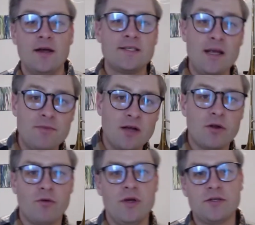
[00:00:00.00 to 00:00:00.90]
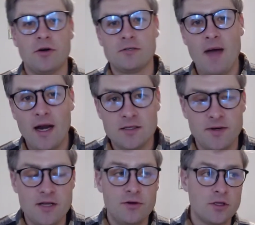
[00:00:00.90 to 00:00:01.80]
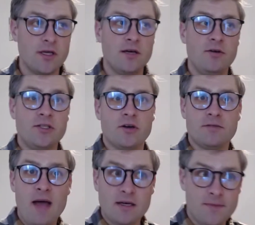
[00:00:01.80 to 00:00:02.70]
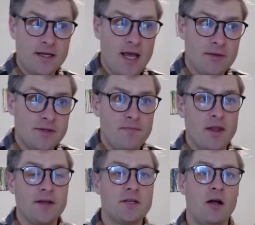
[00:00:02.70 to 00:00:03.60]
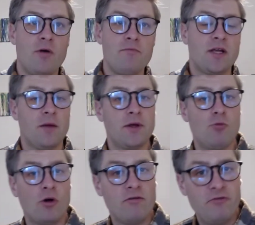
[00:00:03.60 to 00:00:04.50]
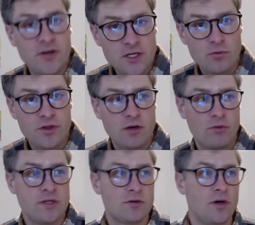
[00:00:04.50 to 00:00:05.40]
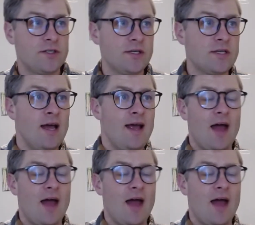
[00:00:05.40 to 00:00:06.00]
Same thing with resource management. Usually in resource management games, it's all about becoming more efficient with your resources,